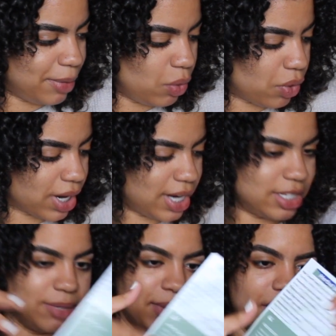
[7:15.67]

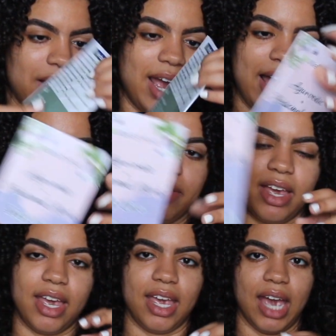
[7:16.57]
organize this better. I have
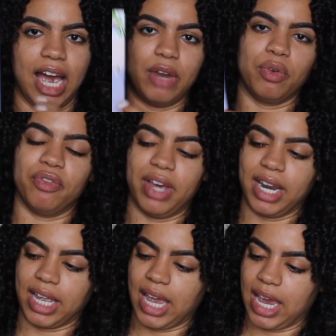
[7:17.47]
a
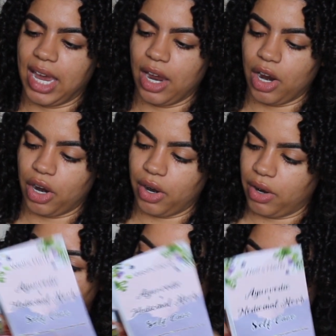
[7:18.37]
Ayurvedic
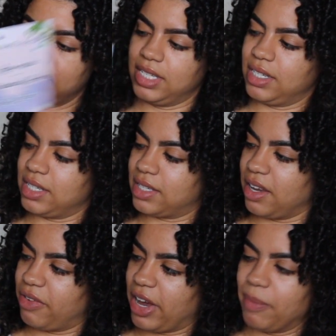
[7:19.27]
hair. This is just
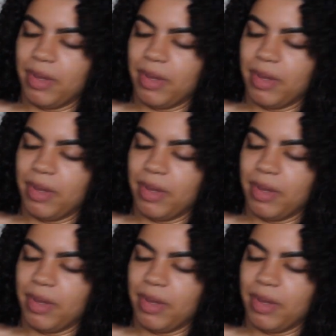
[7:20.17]
stuff how to